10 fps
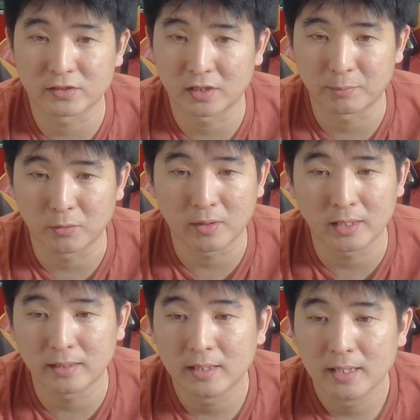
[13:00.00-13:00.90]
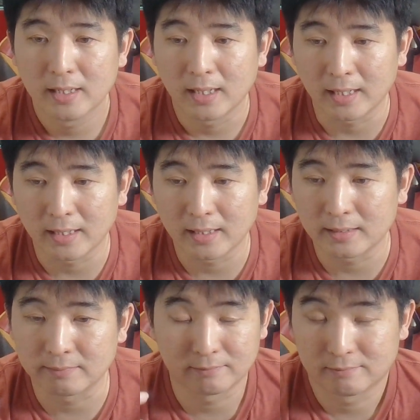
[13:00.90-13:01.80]
setup you want.
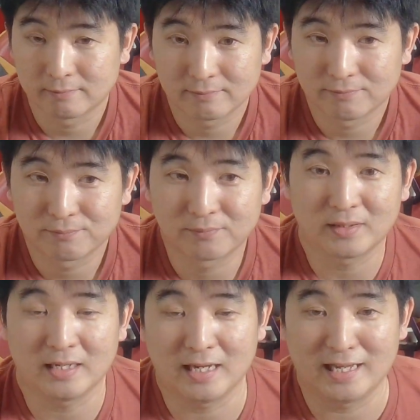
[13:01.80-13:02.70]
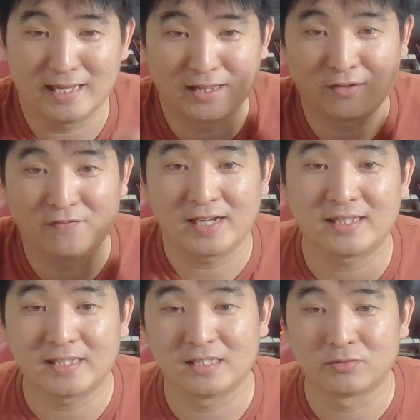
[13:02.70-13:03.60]
And the fact
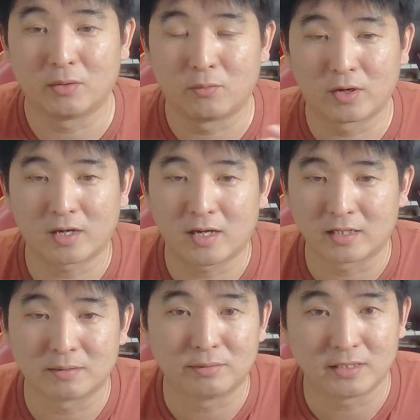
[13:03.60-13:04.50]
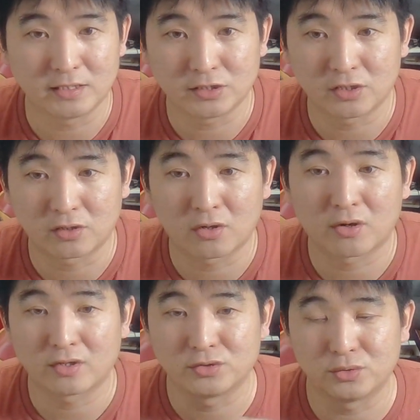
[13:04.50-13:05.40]
that this will work on a completely stock
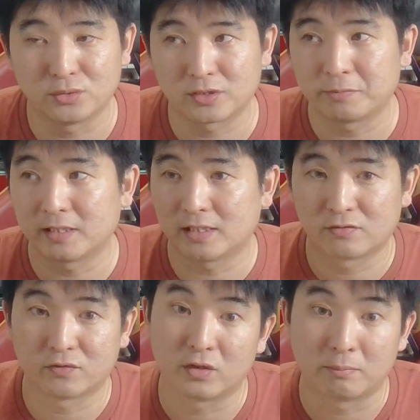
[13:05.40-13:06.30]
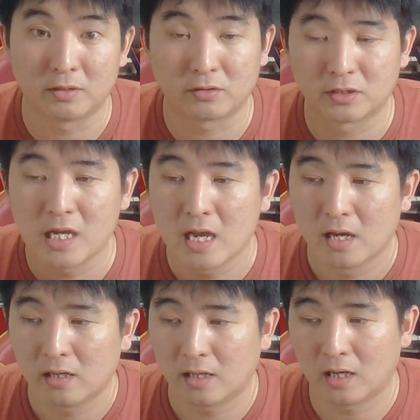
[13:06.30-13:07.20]
car to something that's fully built,
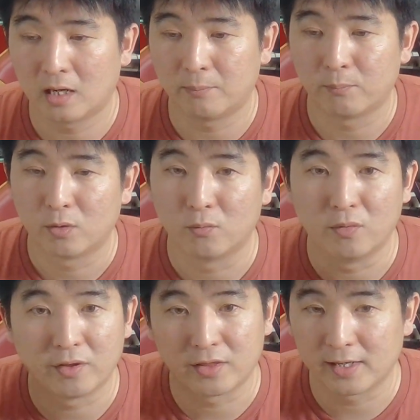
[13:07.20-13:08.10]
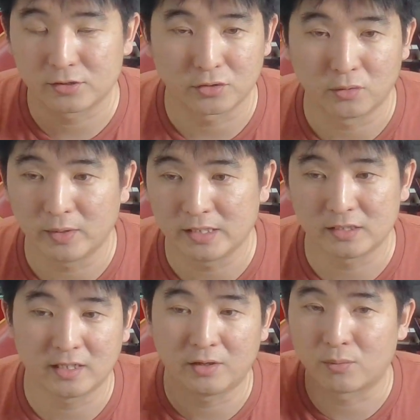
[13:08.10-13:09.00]
with the external
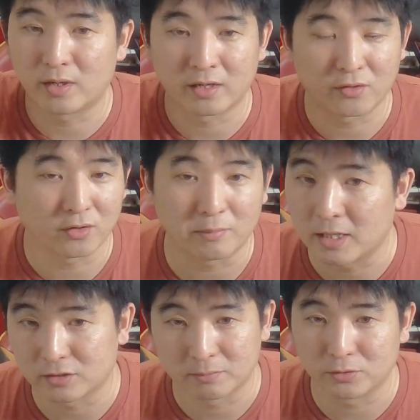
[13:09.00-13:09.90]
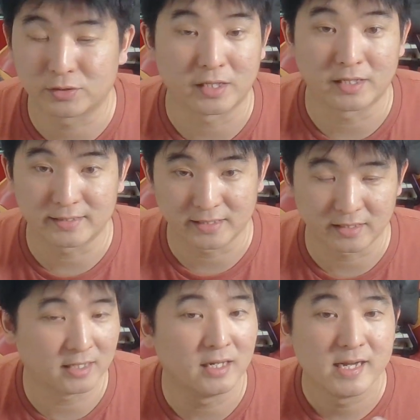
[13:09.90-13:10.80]
wastegate running 30 pounds of boost and things like
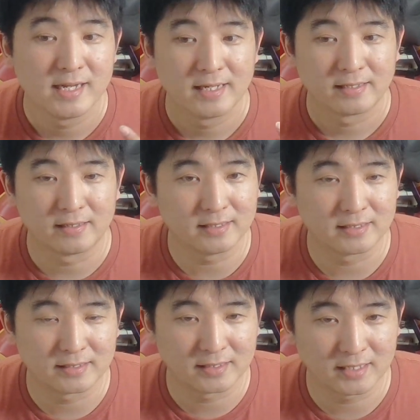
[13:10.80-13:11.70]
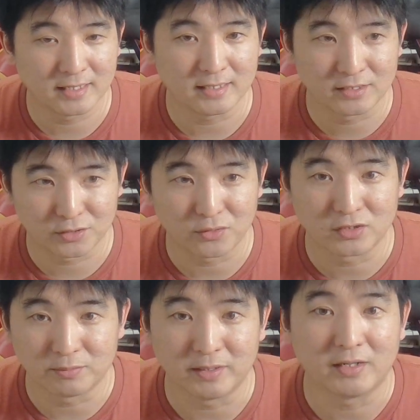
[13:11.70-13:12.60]
that, this kit is going
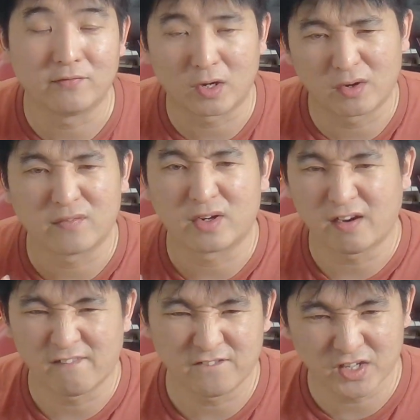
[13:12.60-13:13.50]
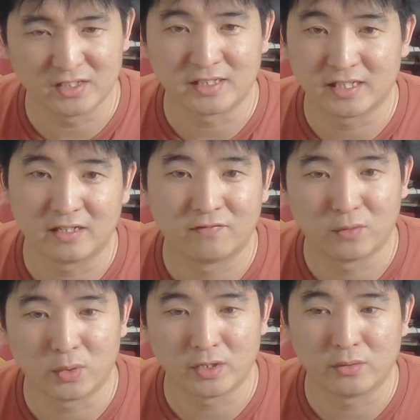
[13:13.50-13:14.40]
to be a very, very fun kit
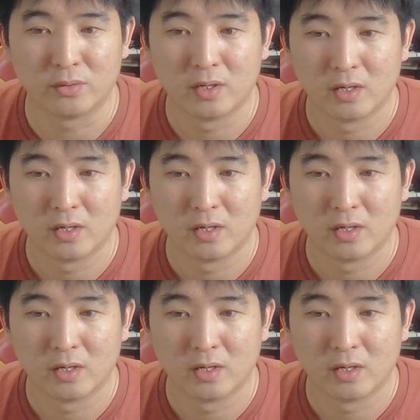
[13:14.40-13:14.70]
for you.